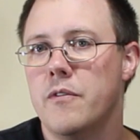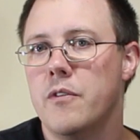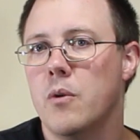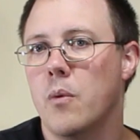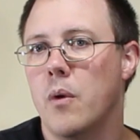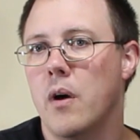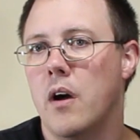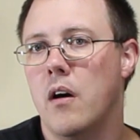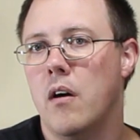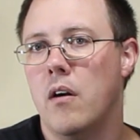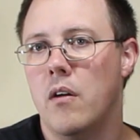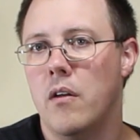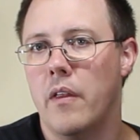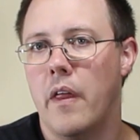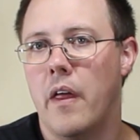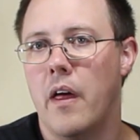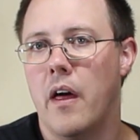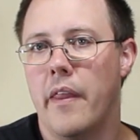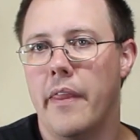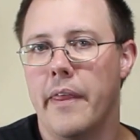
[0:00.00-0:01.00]
you
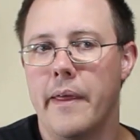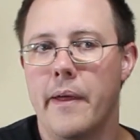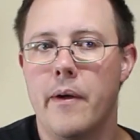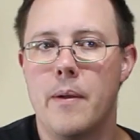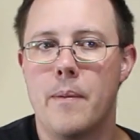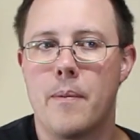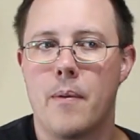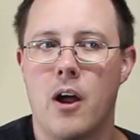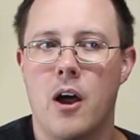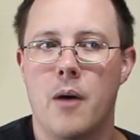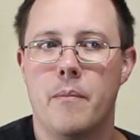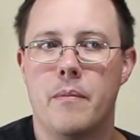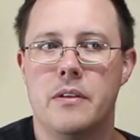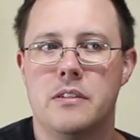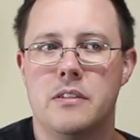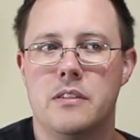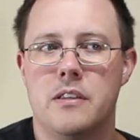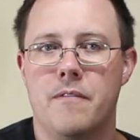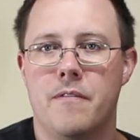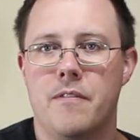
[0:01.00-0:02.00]
well. The only problem
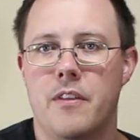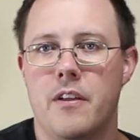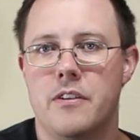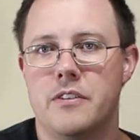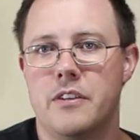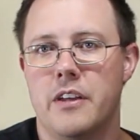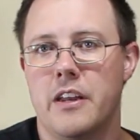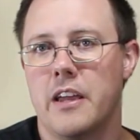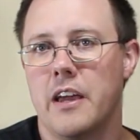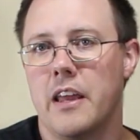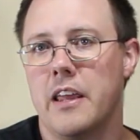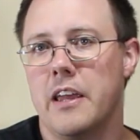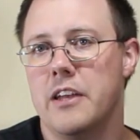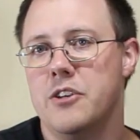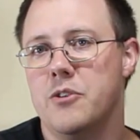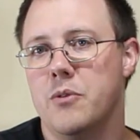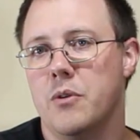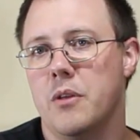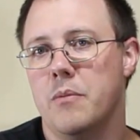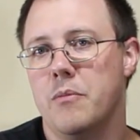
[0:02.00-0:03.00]
is if there's any kind of
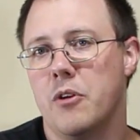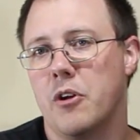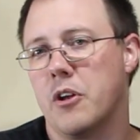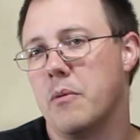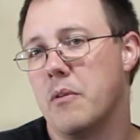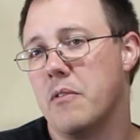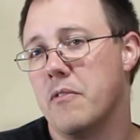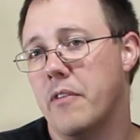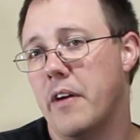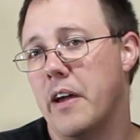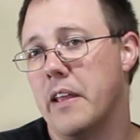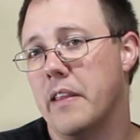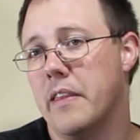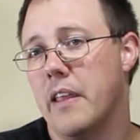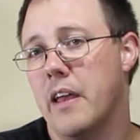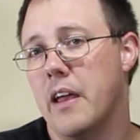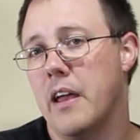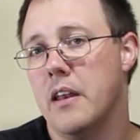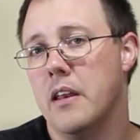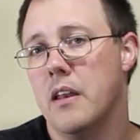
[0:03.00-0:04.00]
issue with them, you're going to be fighting
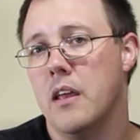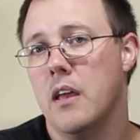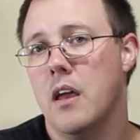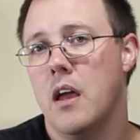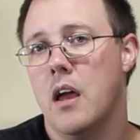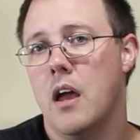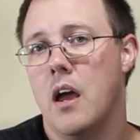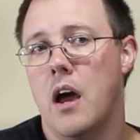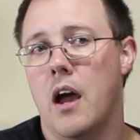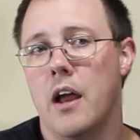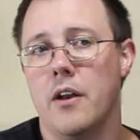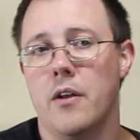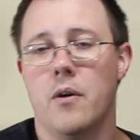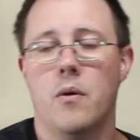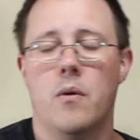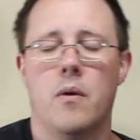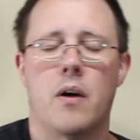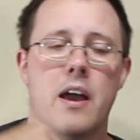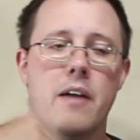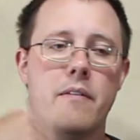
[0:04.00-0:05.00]
that. I
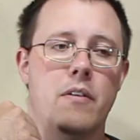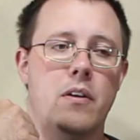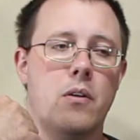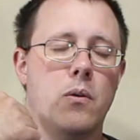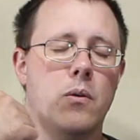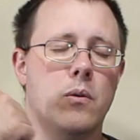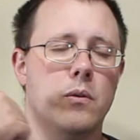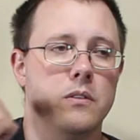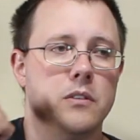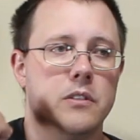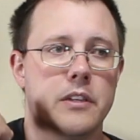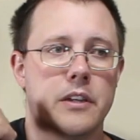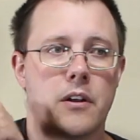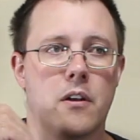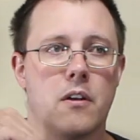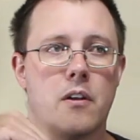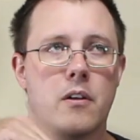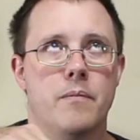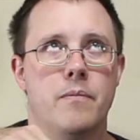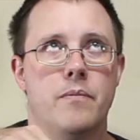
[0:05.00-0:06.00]
know I have an old
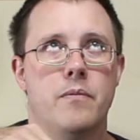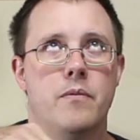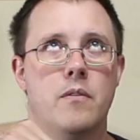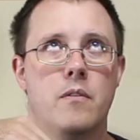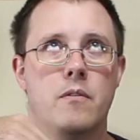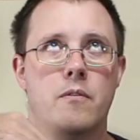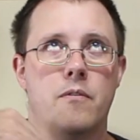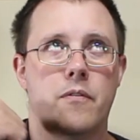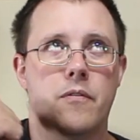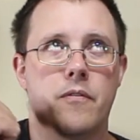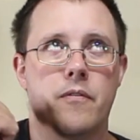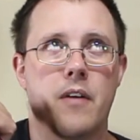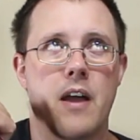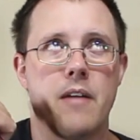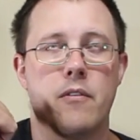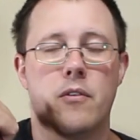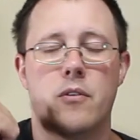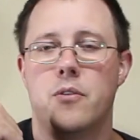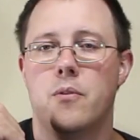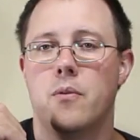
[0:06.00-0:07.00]
Singer
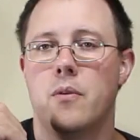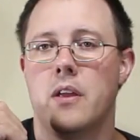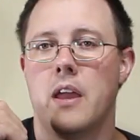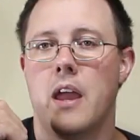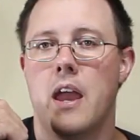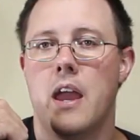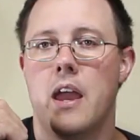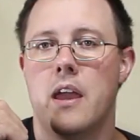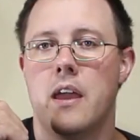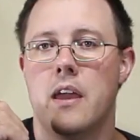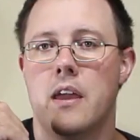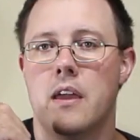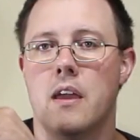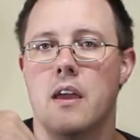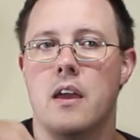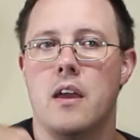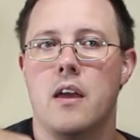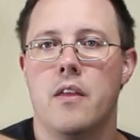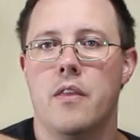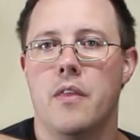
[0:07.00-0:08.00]
503A
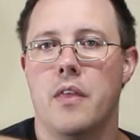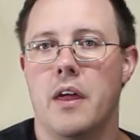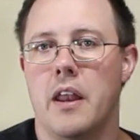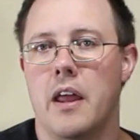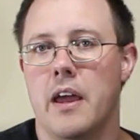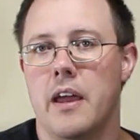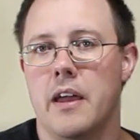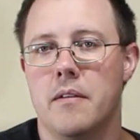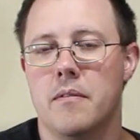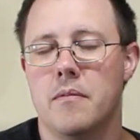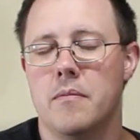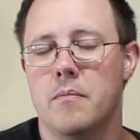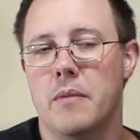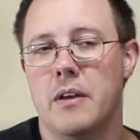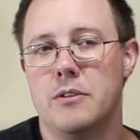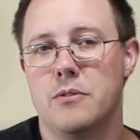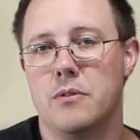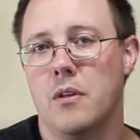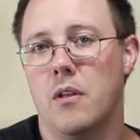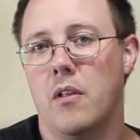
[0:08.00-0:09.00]
that I
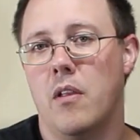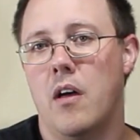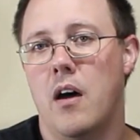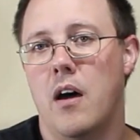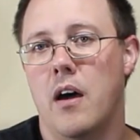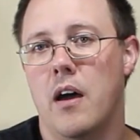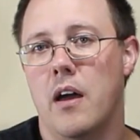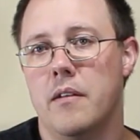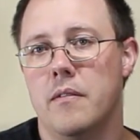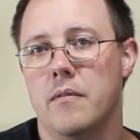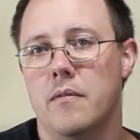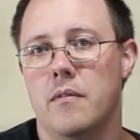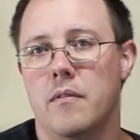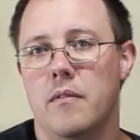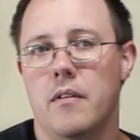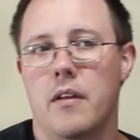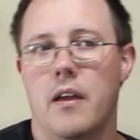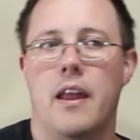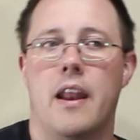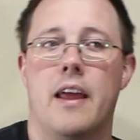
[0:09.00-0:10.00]
mess with a lot,
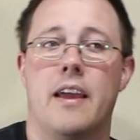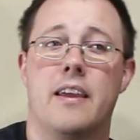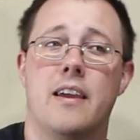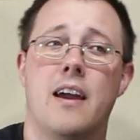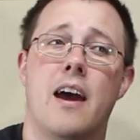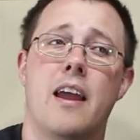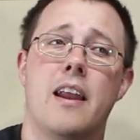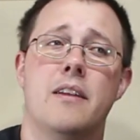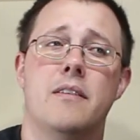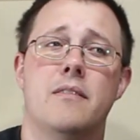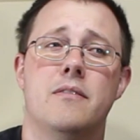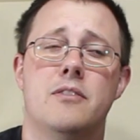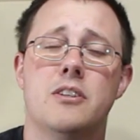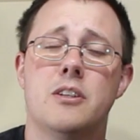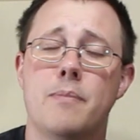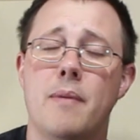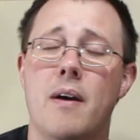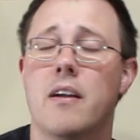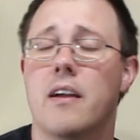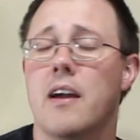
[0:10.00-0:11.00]
and I
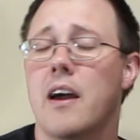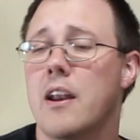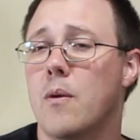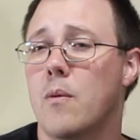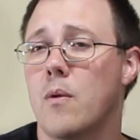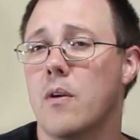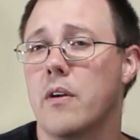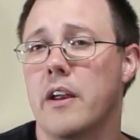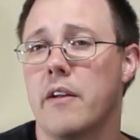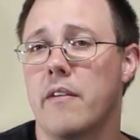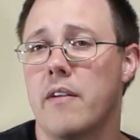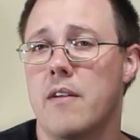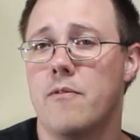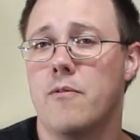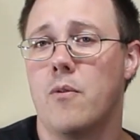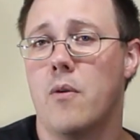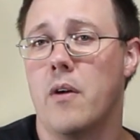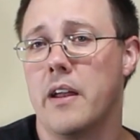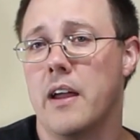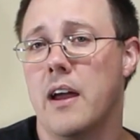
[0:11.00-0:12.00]
just about got it working right
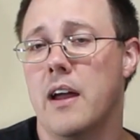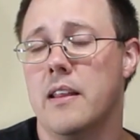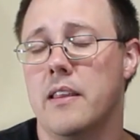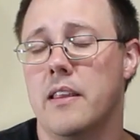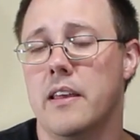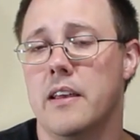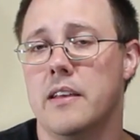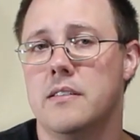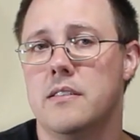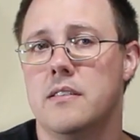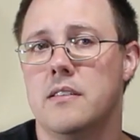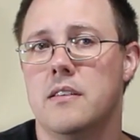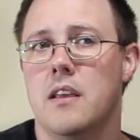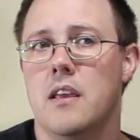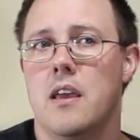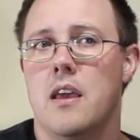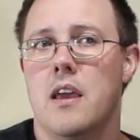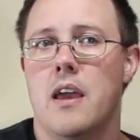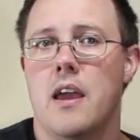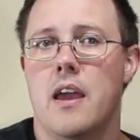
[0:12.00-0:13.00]
before I got this,
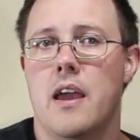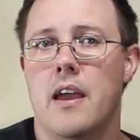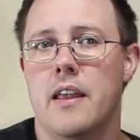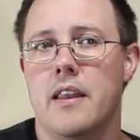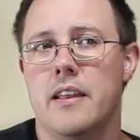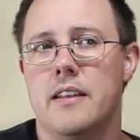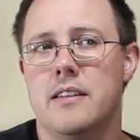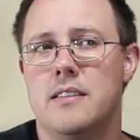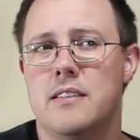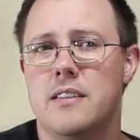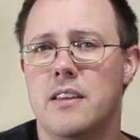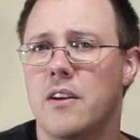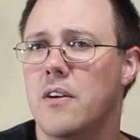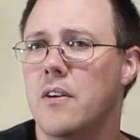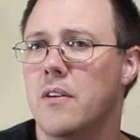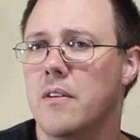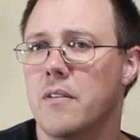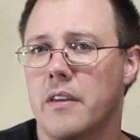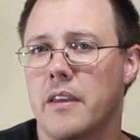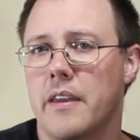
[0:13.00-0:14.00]
and it
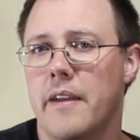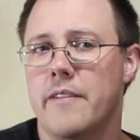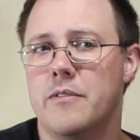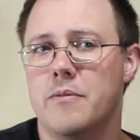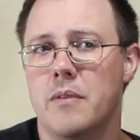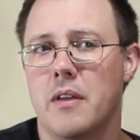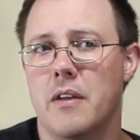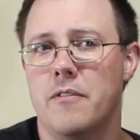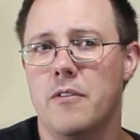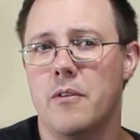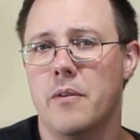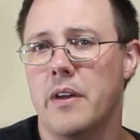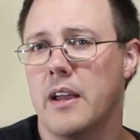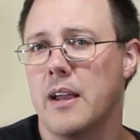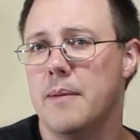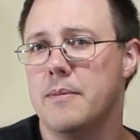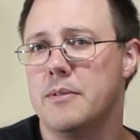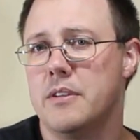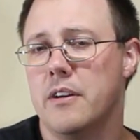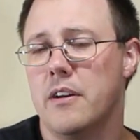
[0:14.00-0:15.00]
still gives me a few
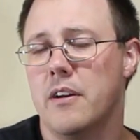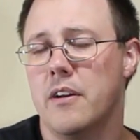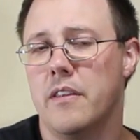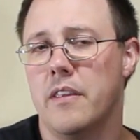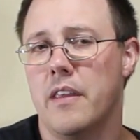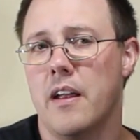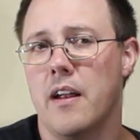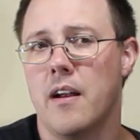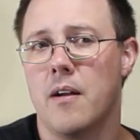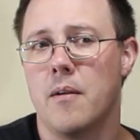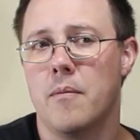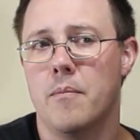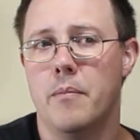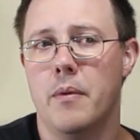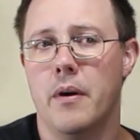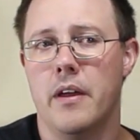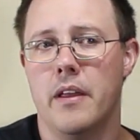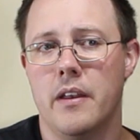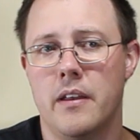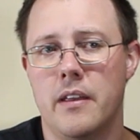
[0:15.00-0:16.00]
hiccups here and there,
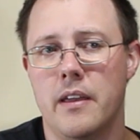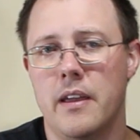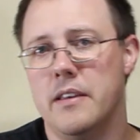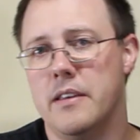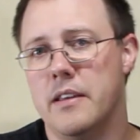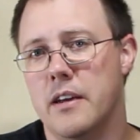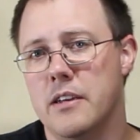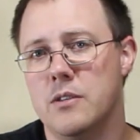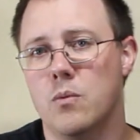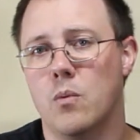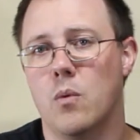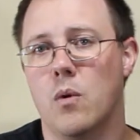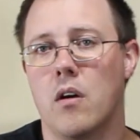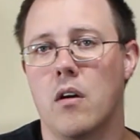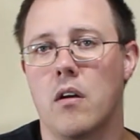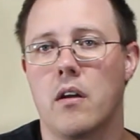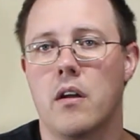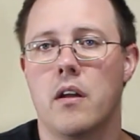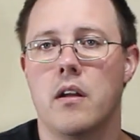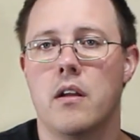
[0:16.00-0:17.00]
but it does
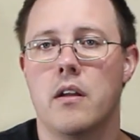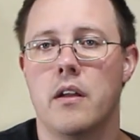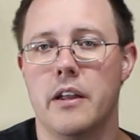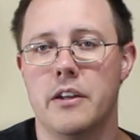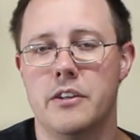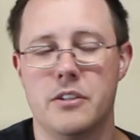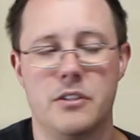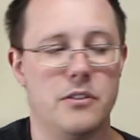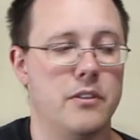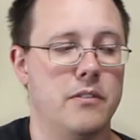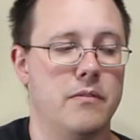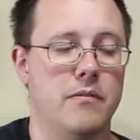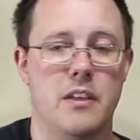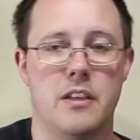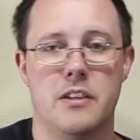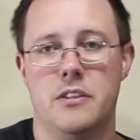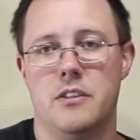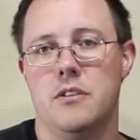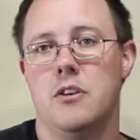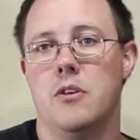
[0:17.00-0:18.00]
work. It's just
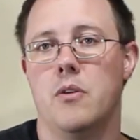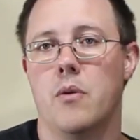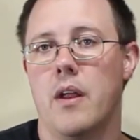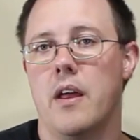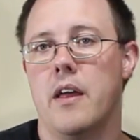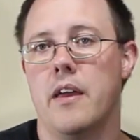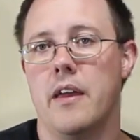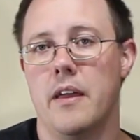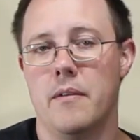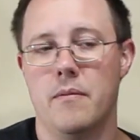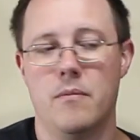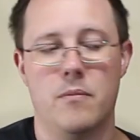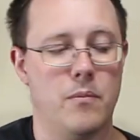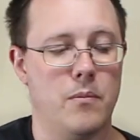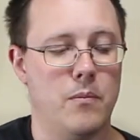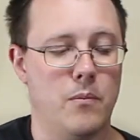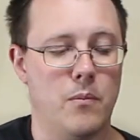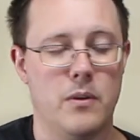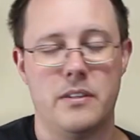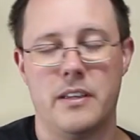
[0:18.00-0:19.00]
this,
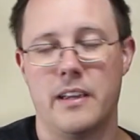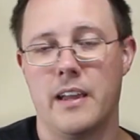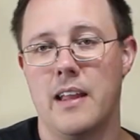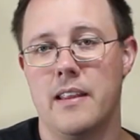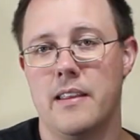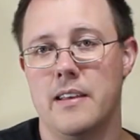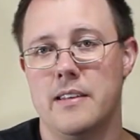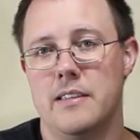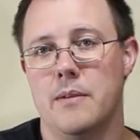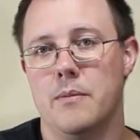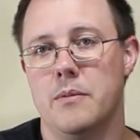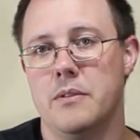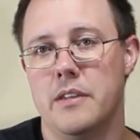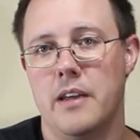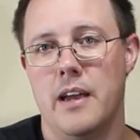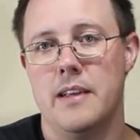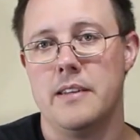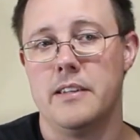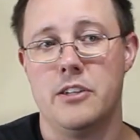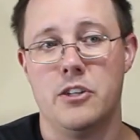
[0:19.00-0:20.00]
once I got this, it was
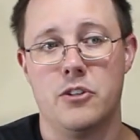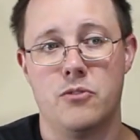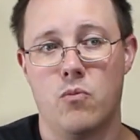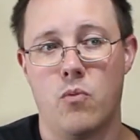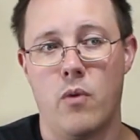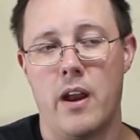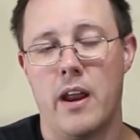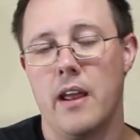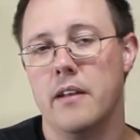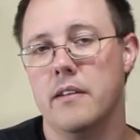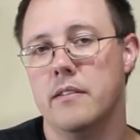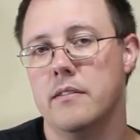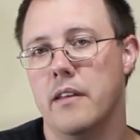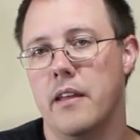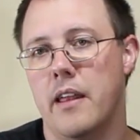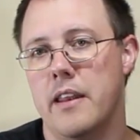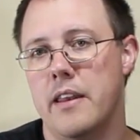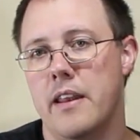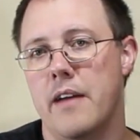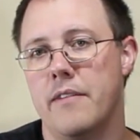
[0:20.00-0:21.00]
nice. It just ran.
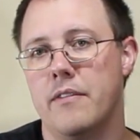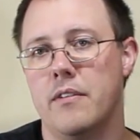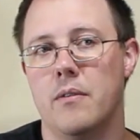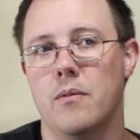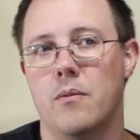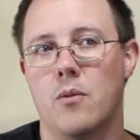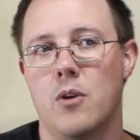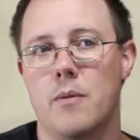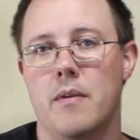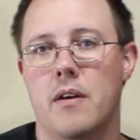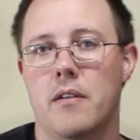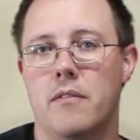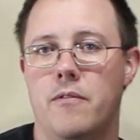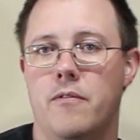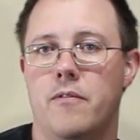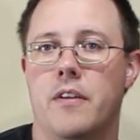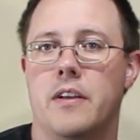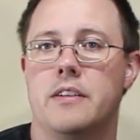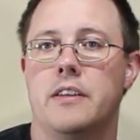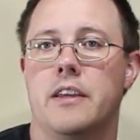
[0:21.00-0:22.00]
I didn't have to worry about
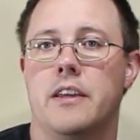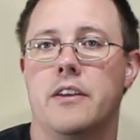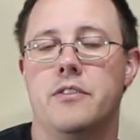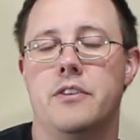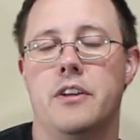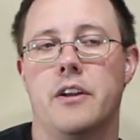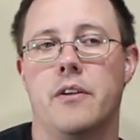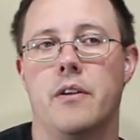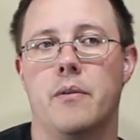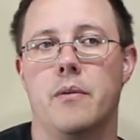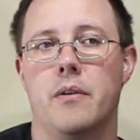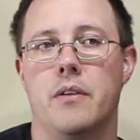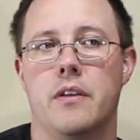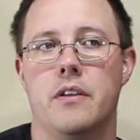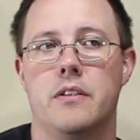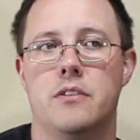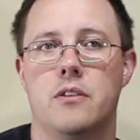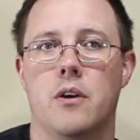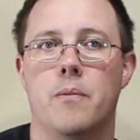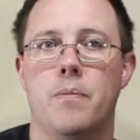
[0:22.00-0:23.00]
fixing it or tinkering with
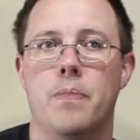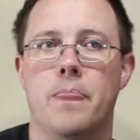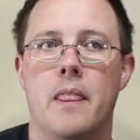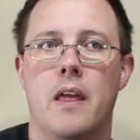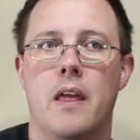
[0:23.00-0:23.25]
it. So,